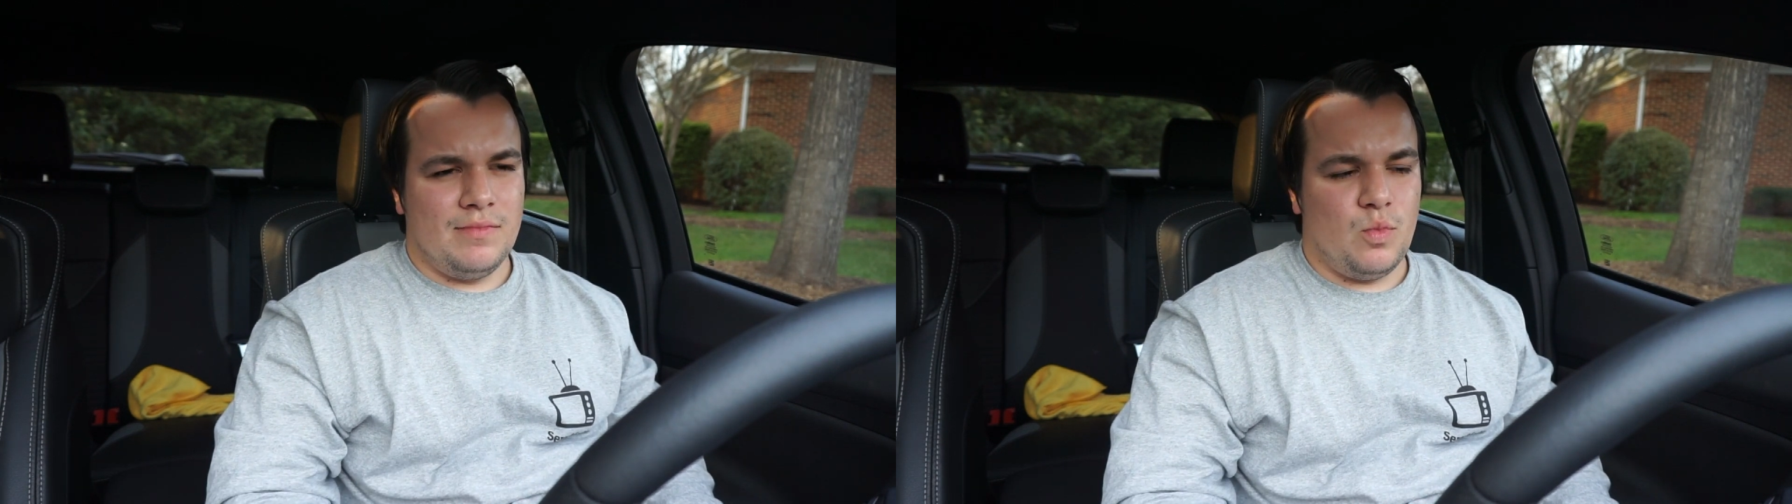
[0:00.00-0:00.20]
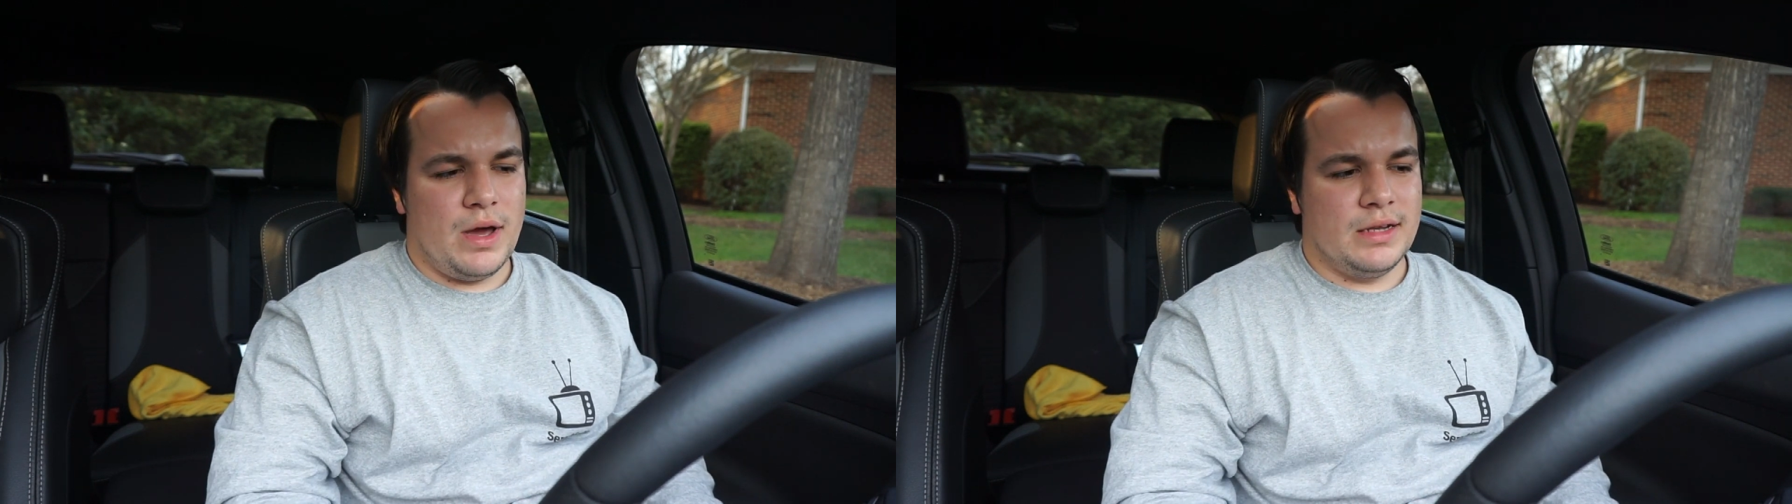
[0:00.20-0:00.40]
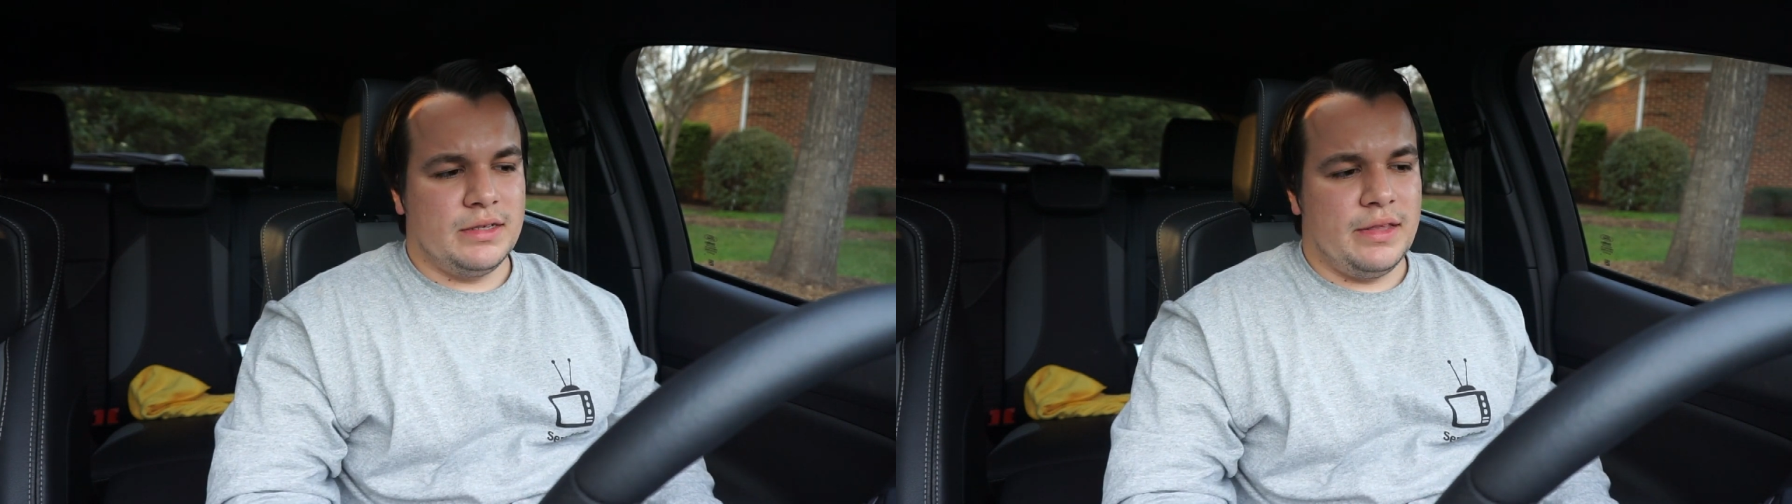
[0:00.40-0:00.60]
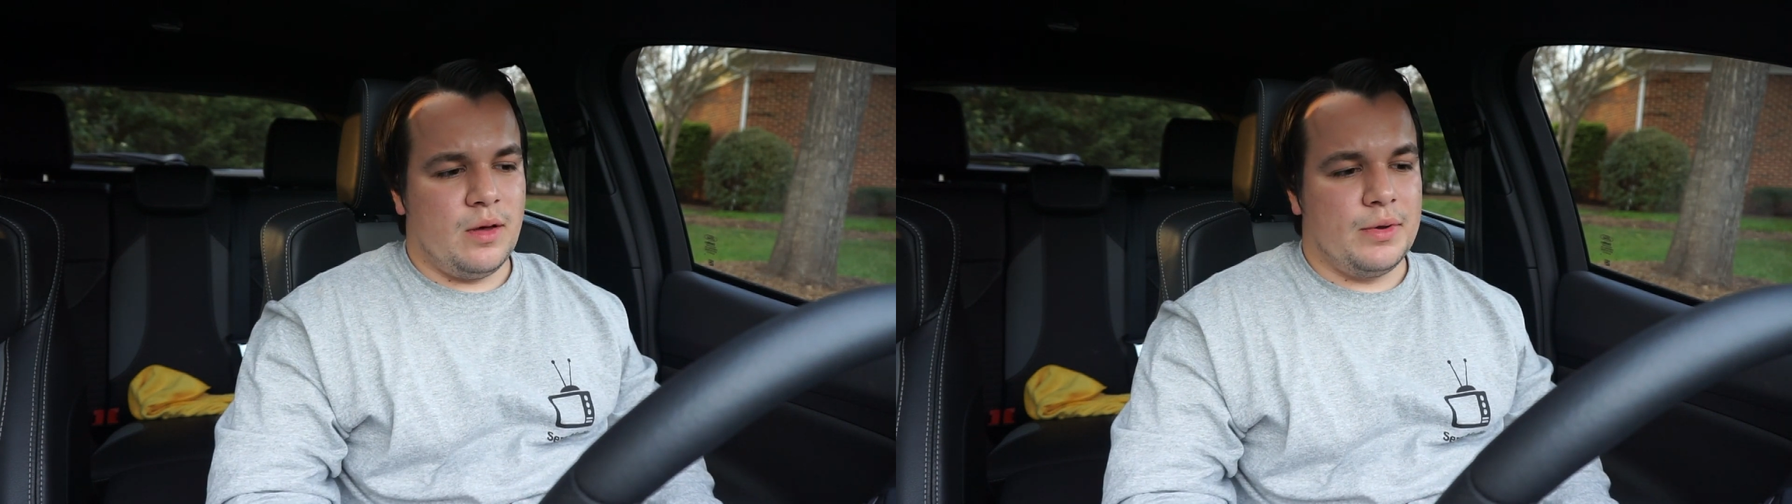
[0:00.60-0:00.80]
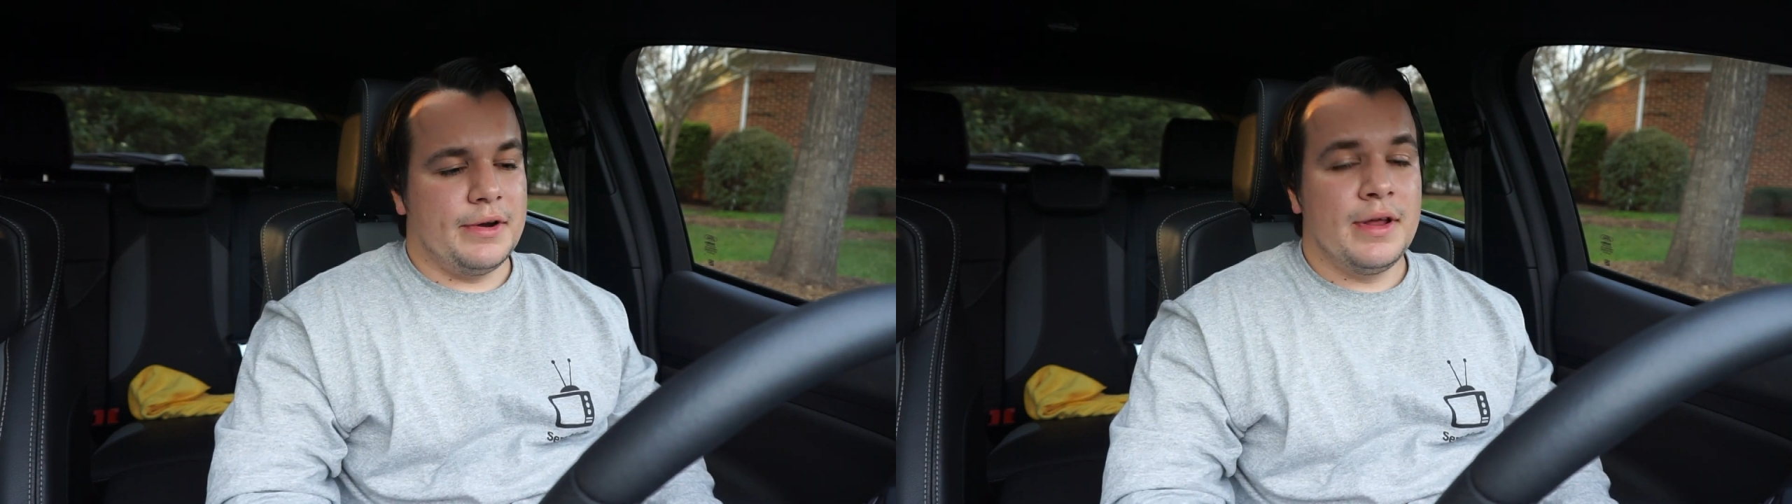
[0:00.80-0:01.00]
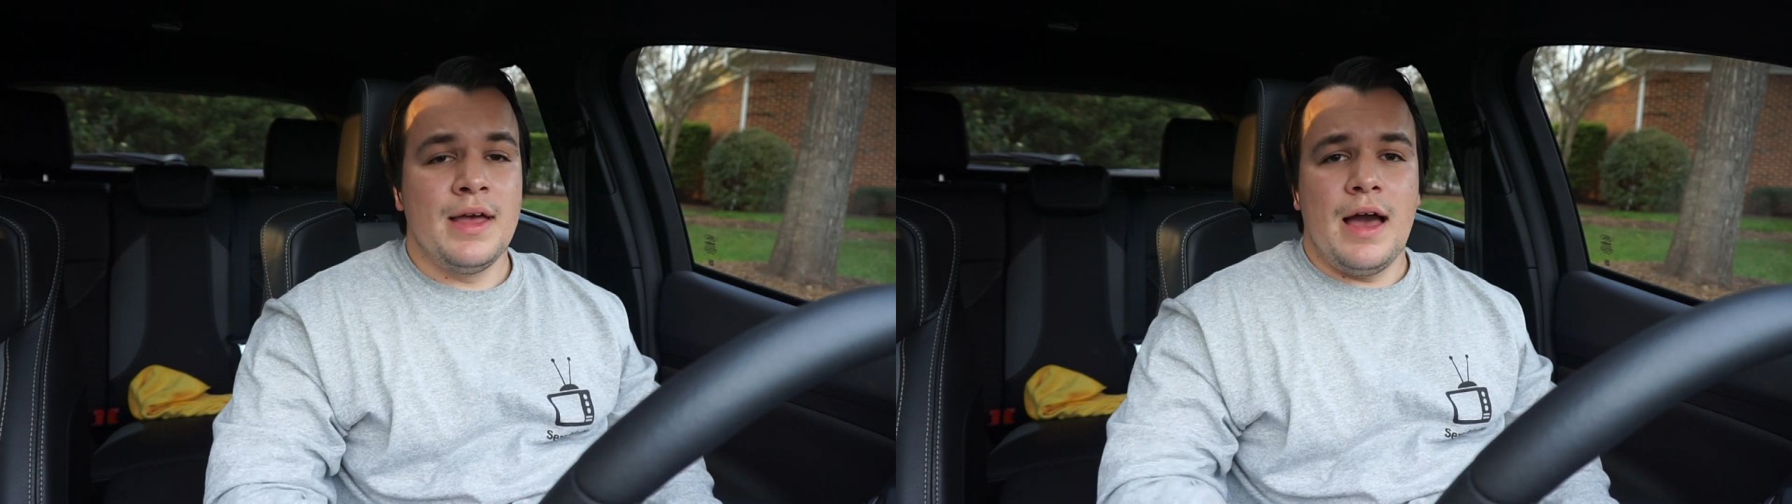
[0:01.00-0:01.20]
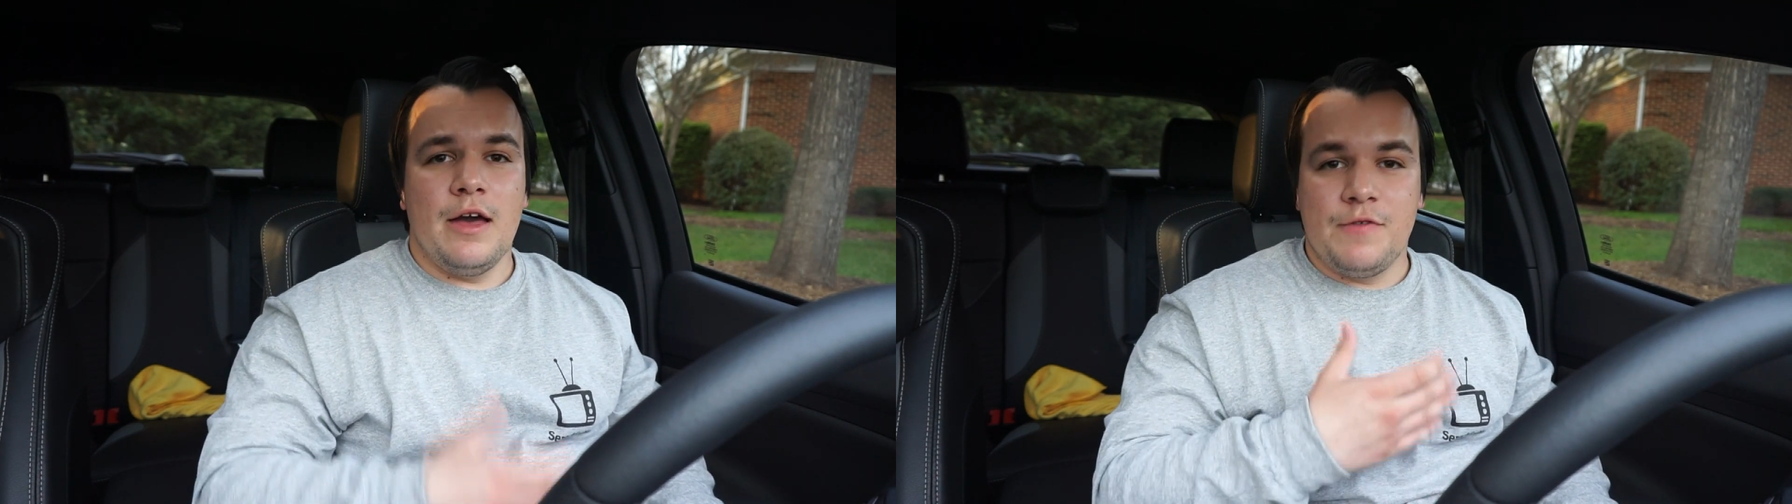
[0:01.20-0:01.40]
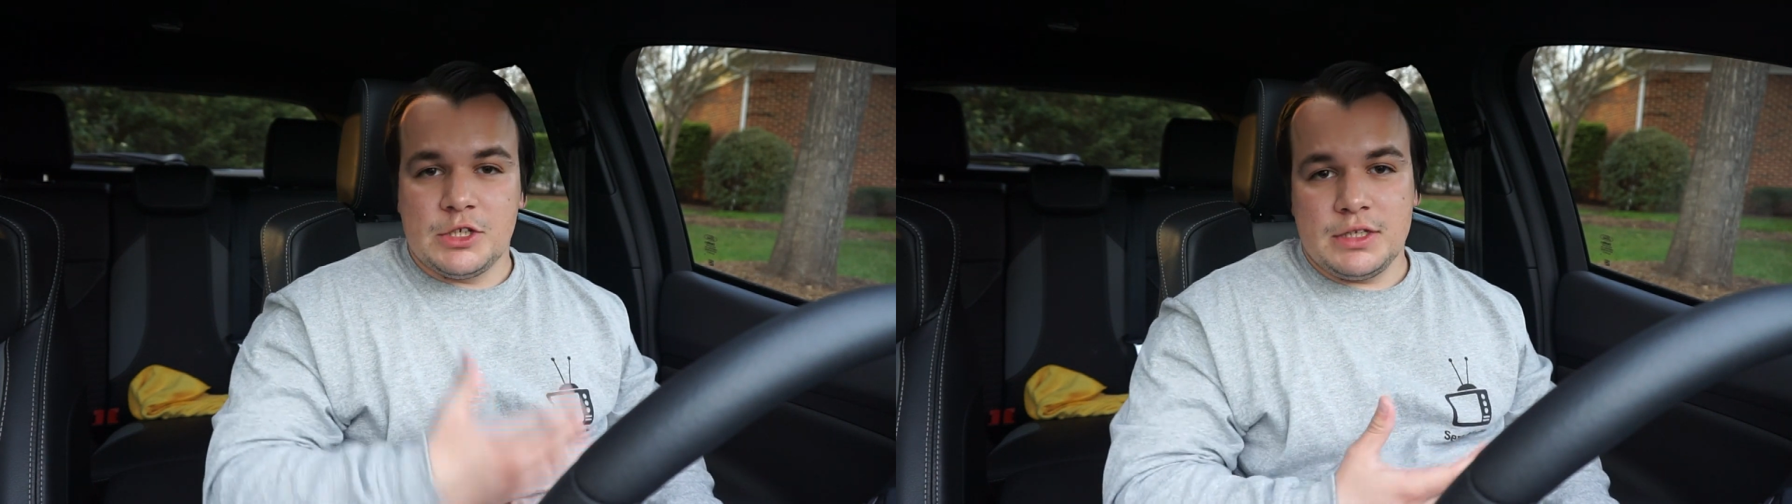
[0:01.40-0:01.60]
Why did I say that weird? I
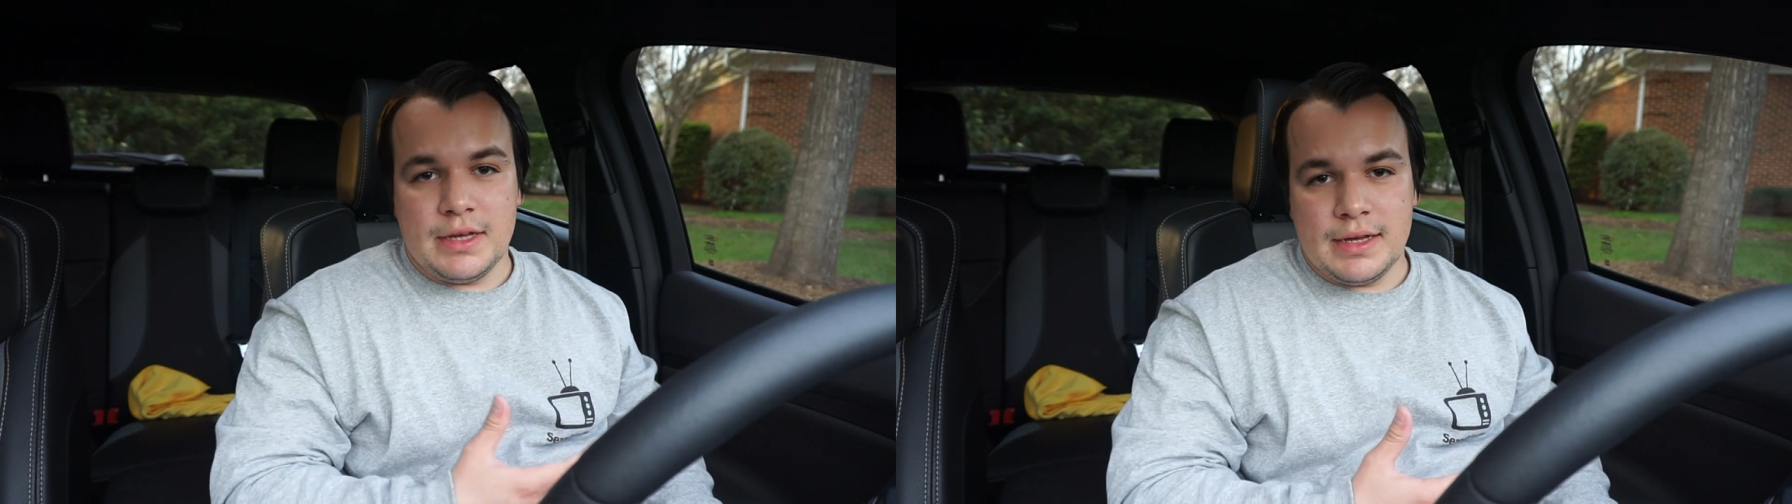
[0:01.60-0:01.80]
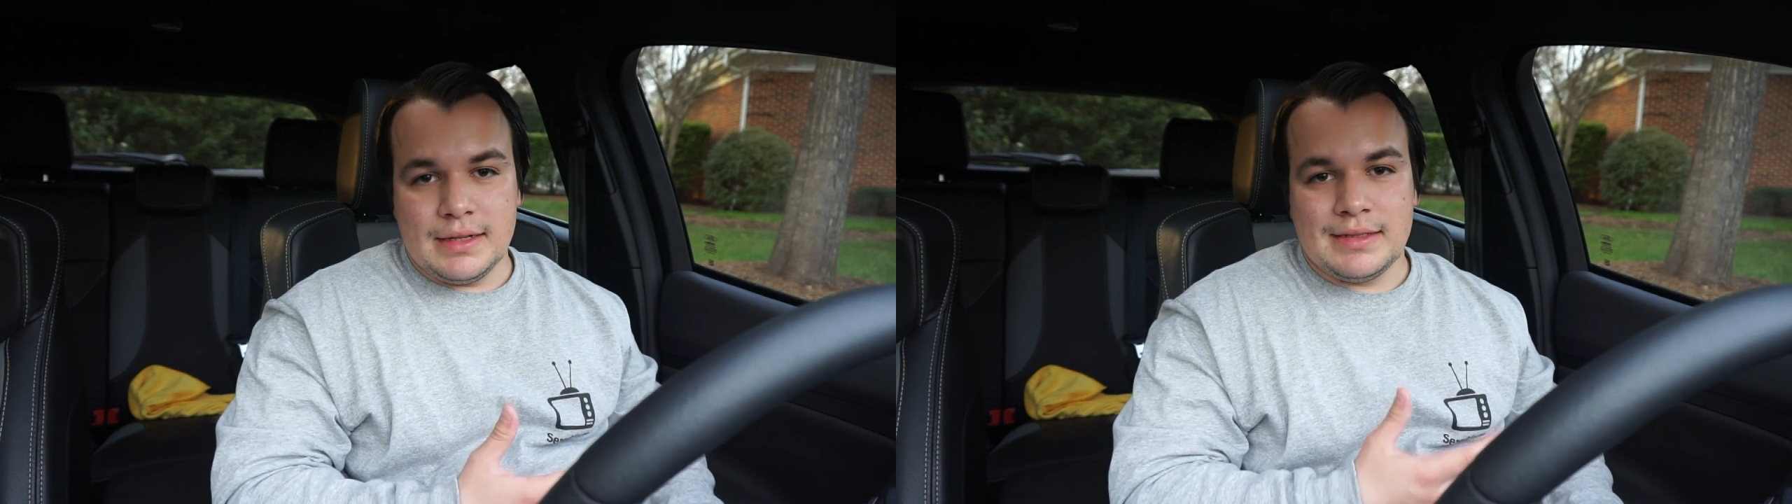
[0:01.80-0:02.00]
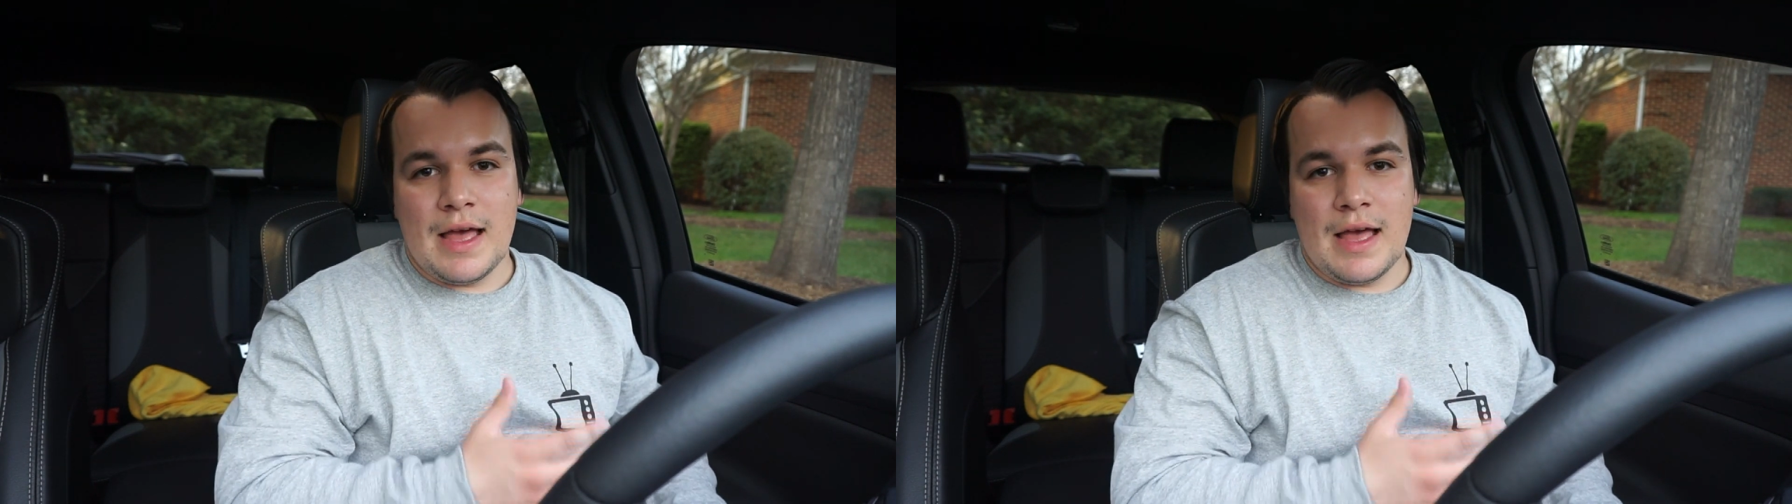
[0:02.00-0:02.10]
officially hit